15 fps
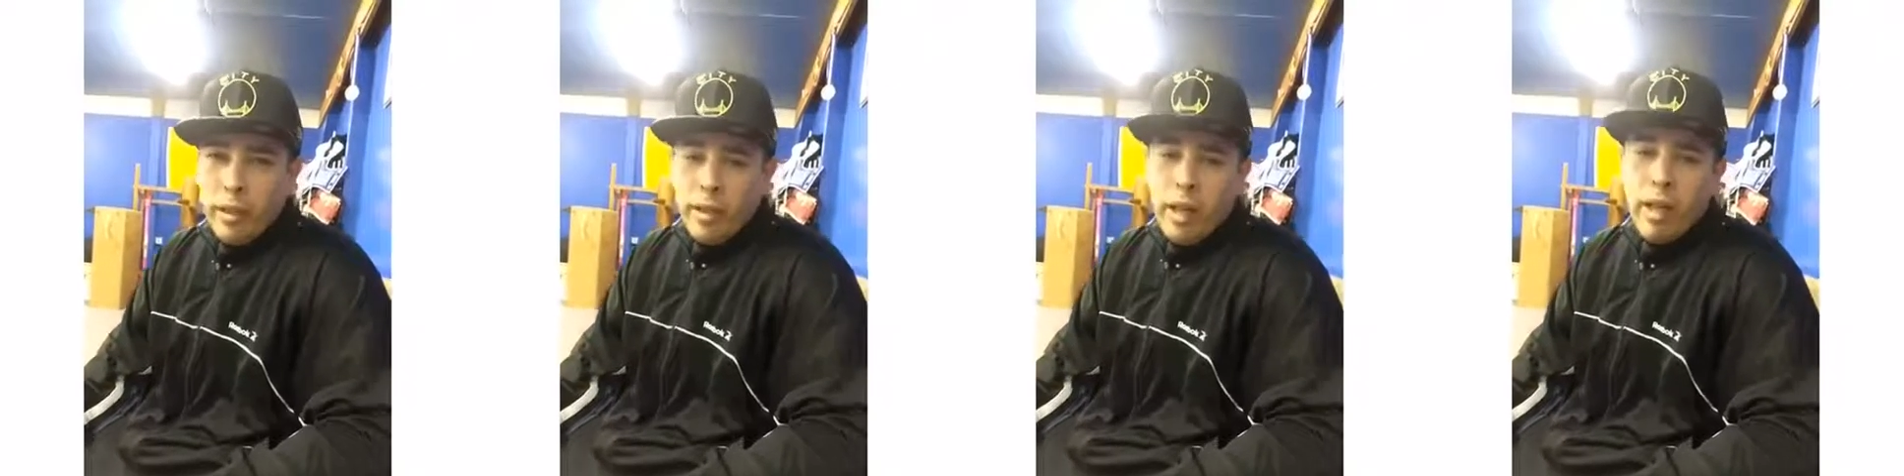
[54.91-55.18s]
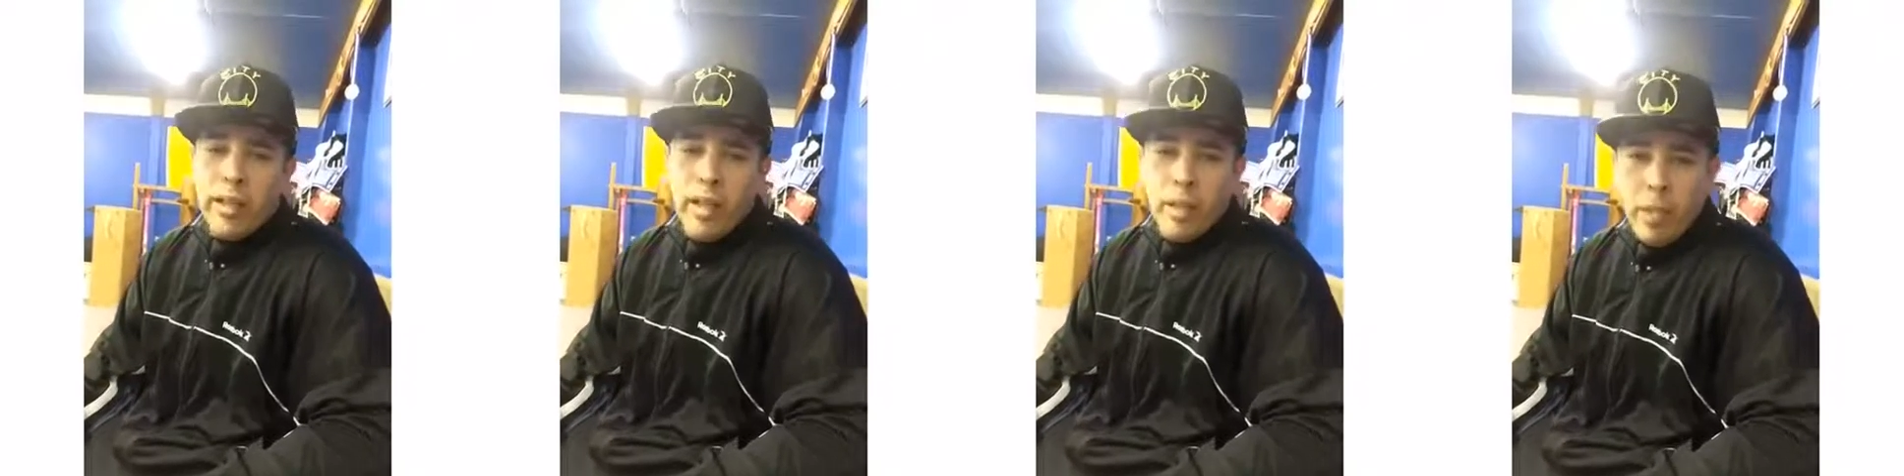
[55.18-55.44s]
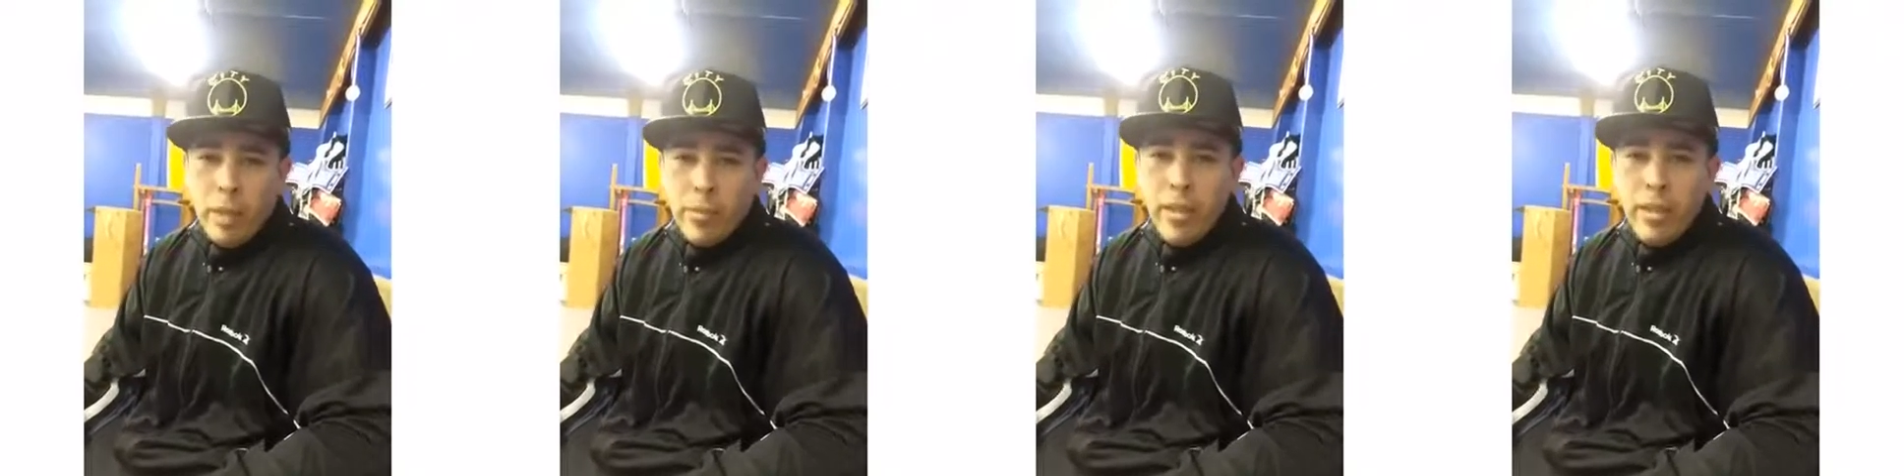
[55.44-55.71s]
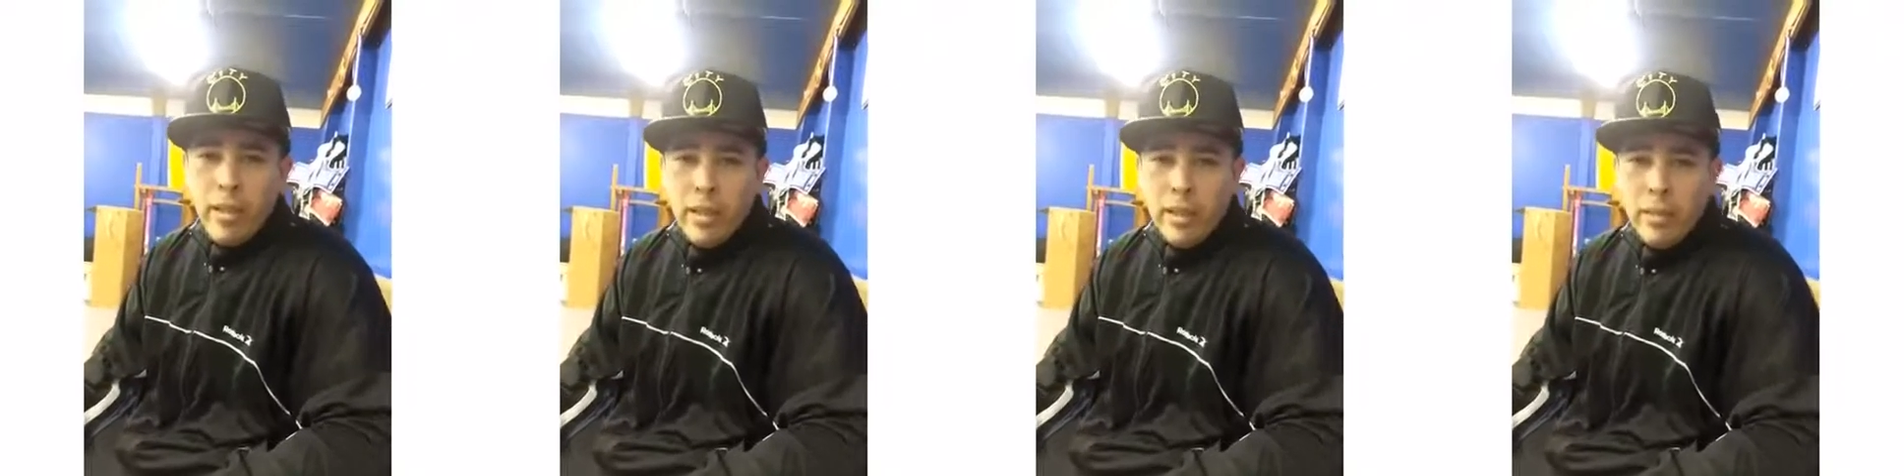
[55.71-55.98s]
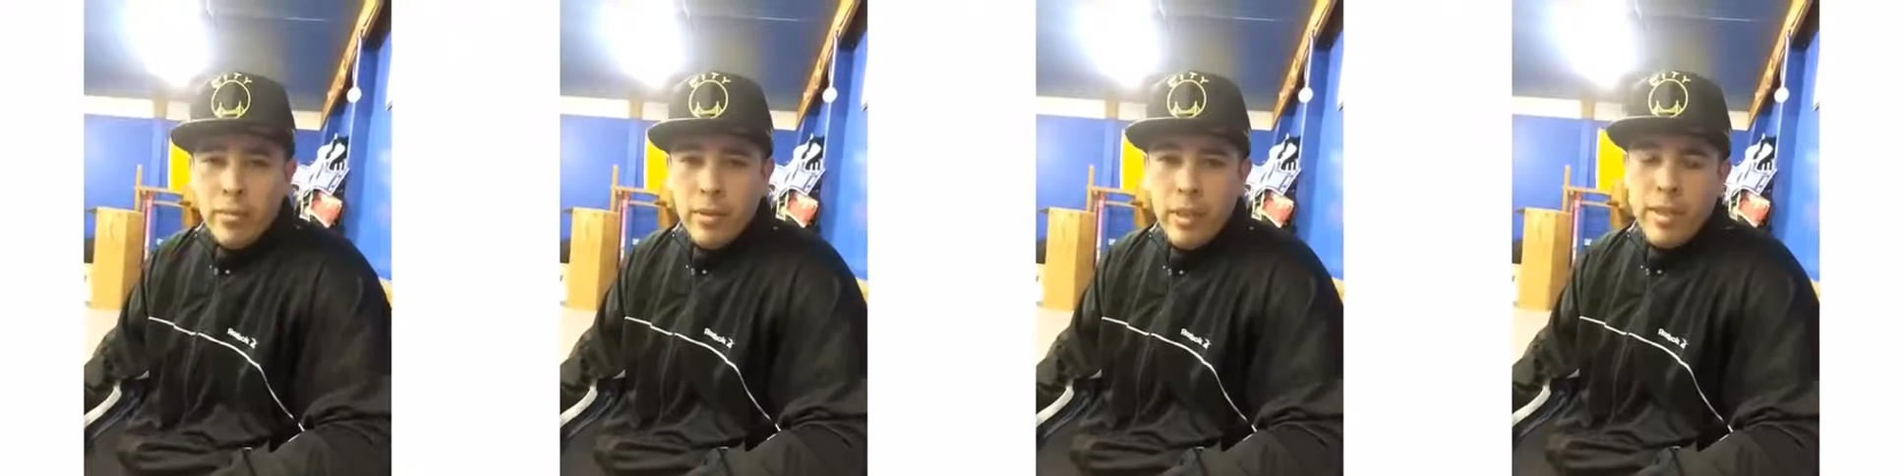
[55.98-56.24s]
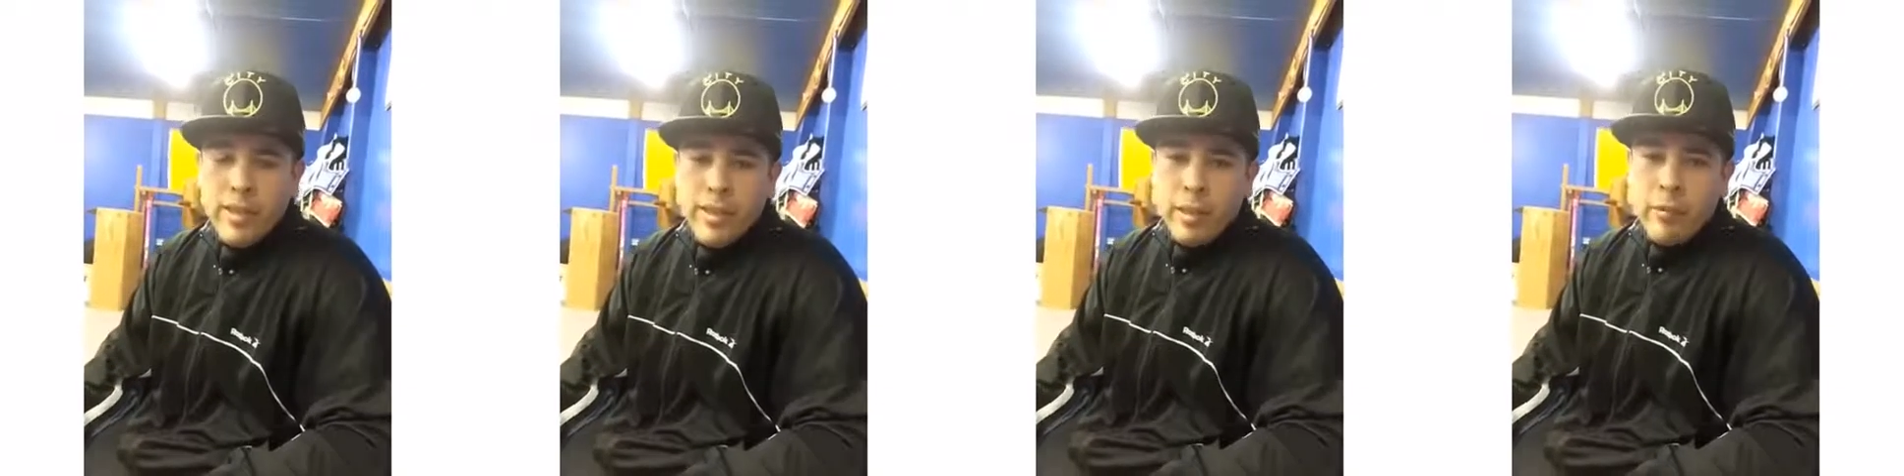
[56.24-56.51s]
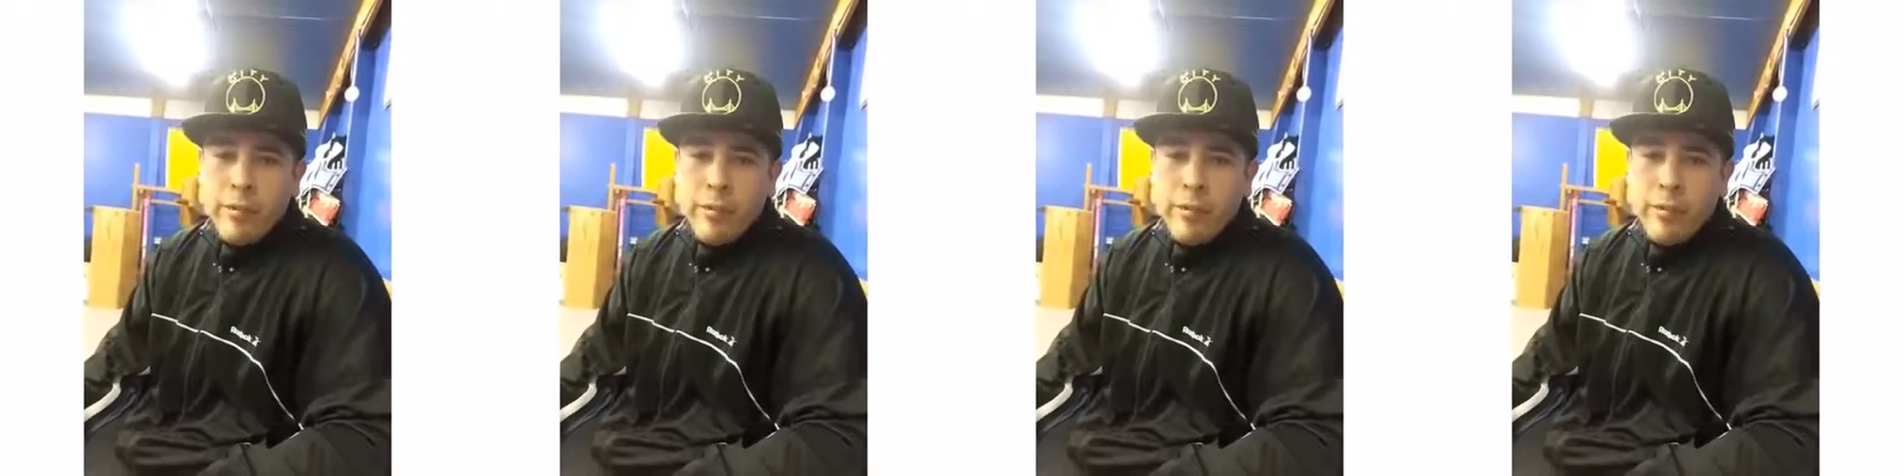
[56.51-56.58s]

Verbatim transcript: lockdown might be the, the deciding